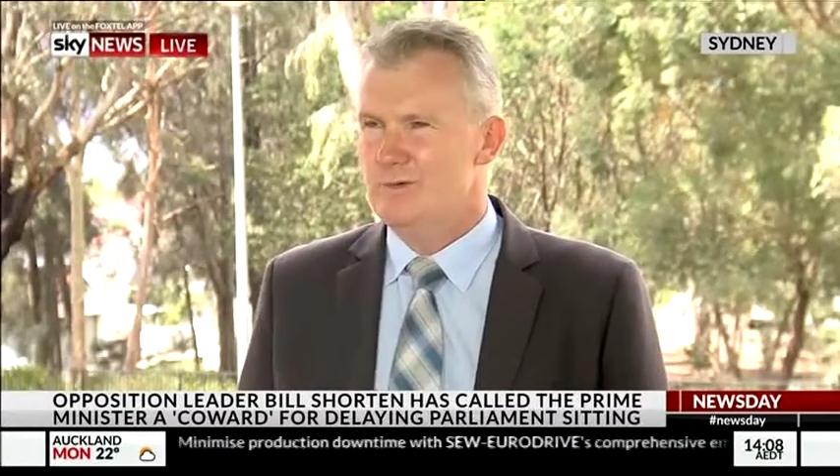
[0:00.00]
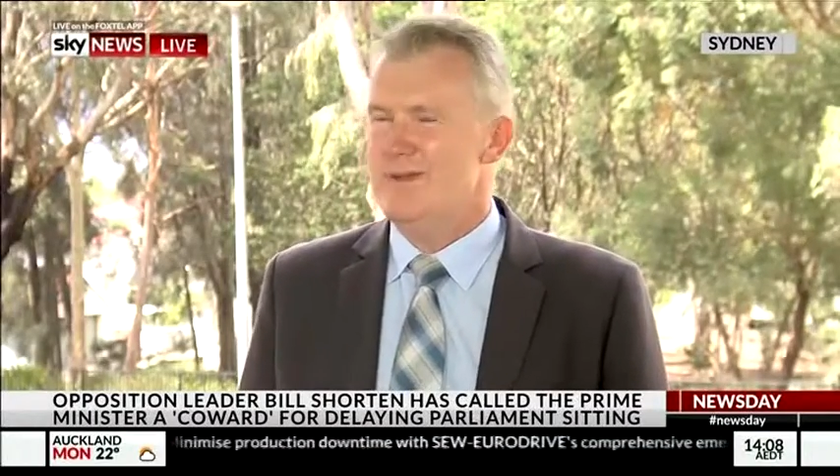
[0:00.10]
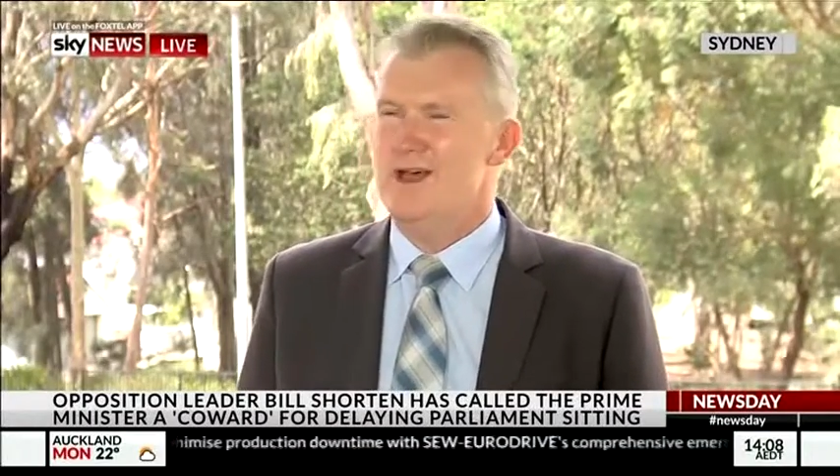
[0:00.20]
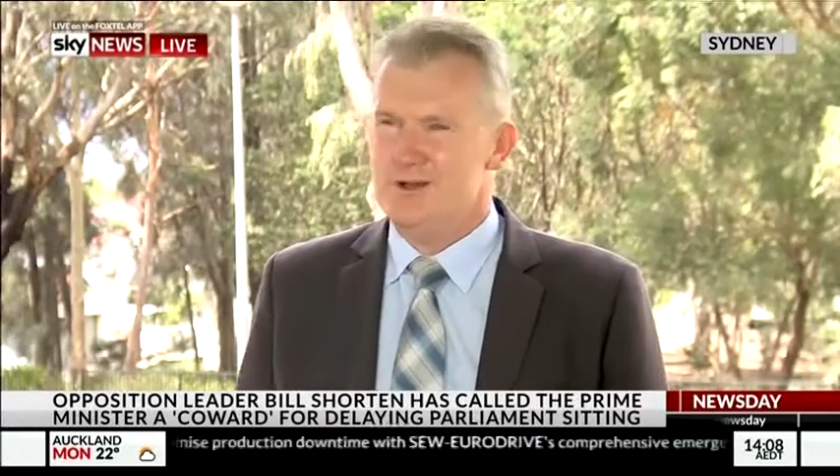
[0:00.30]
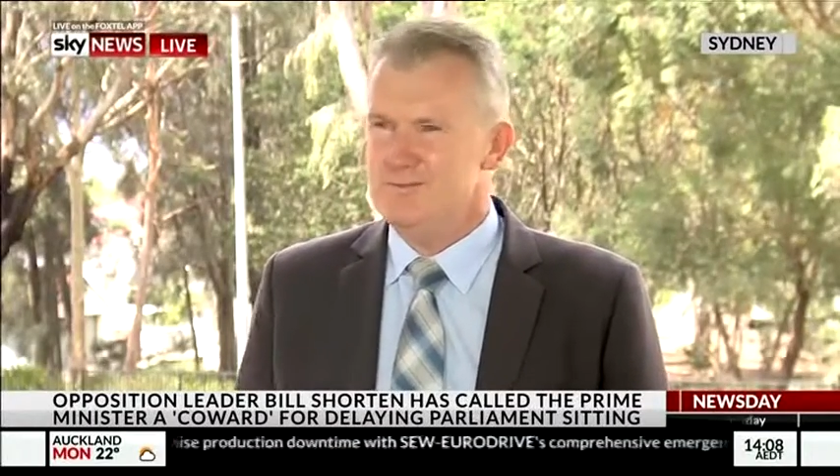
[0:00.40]

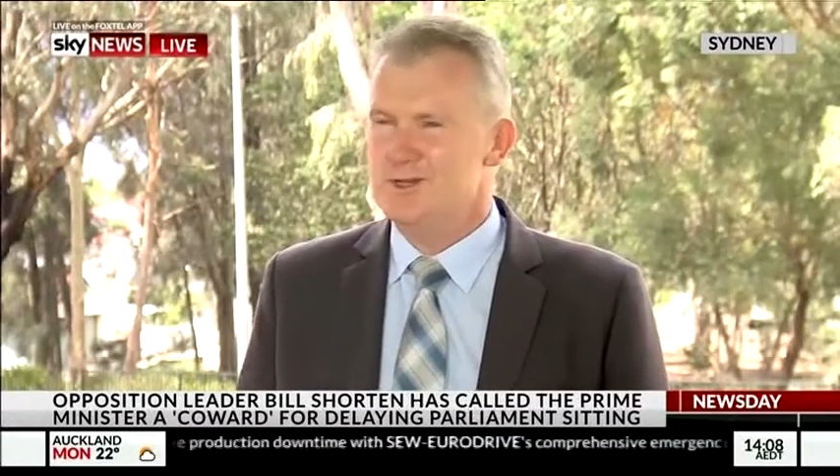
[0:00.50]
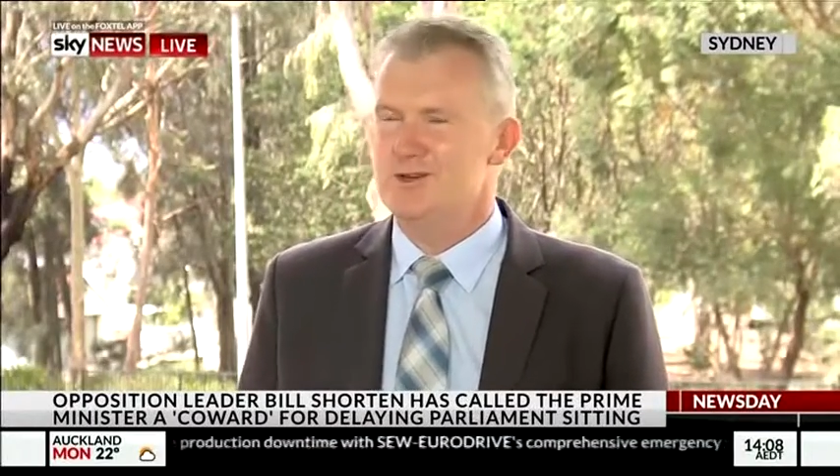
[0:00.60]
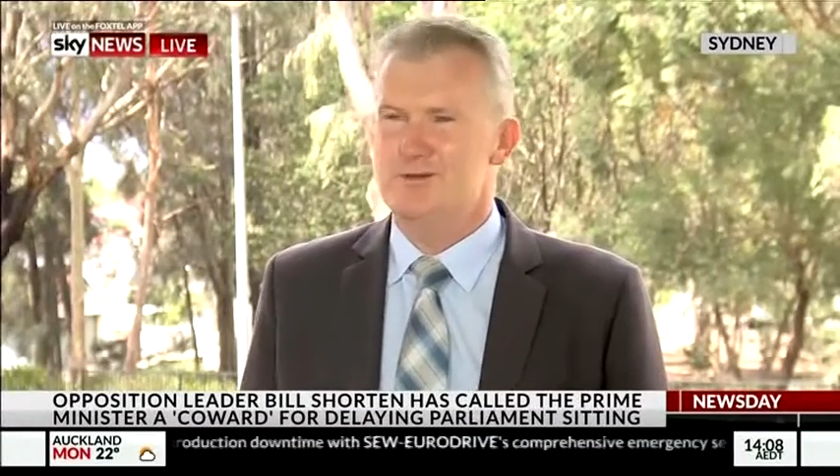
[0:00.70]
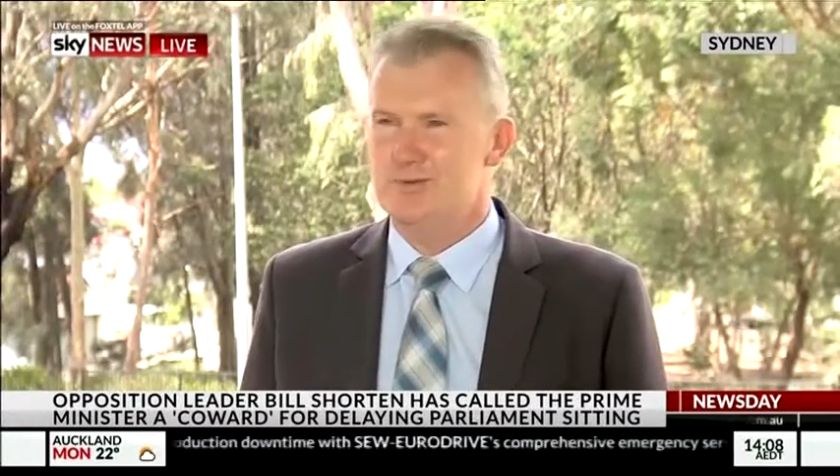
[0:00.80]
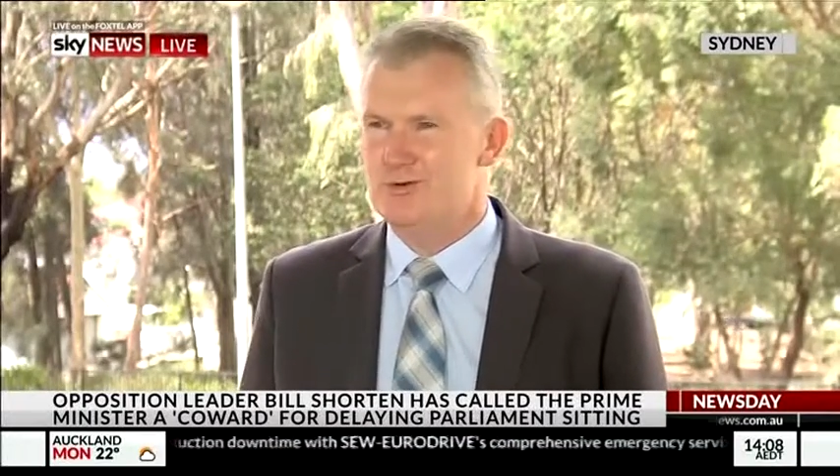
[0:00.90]
What Malcolm
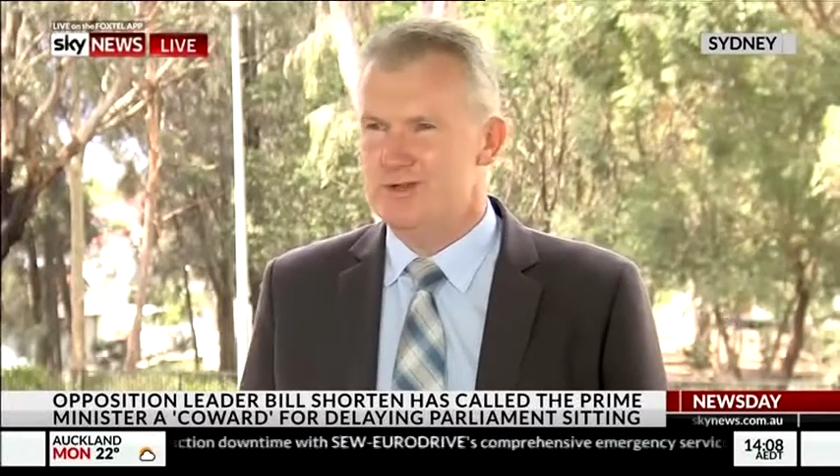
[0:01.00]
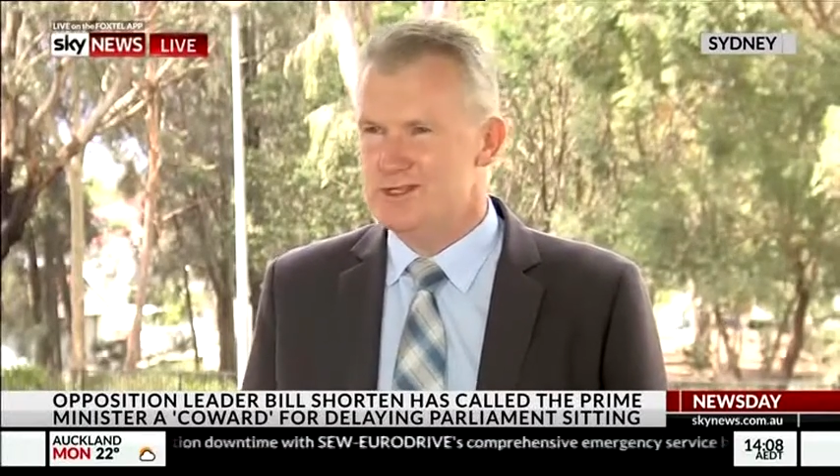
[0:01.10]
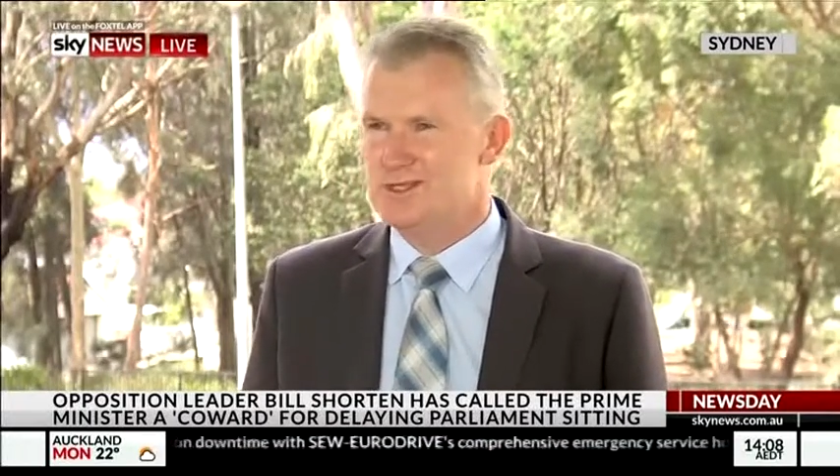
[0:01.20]
Turnbull